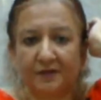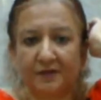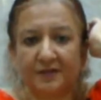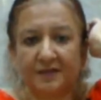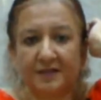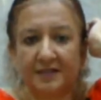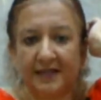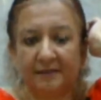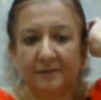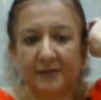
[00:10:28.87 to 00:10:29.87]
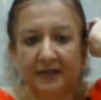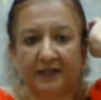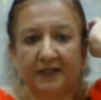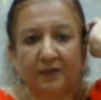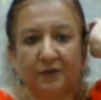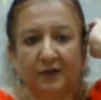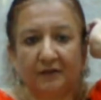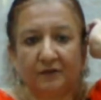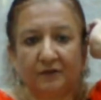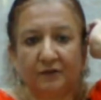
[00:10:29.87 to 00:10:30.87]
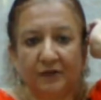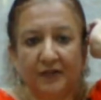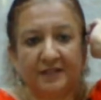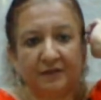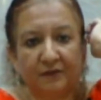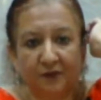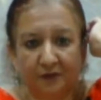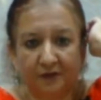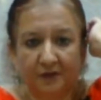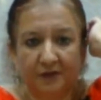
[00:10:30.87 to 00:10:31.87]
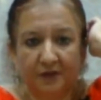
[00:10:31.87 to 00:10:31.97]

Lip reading: So this is the same technique you will have to, it's a flow.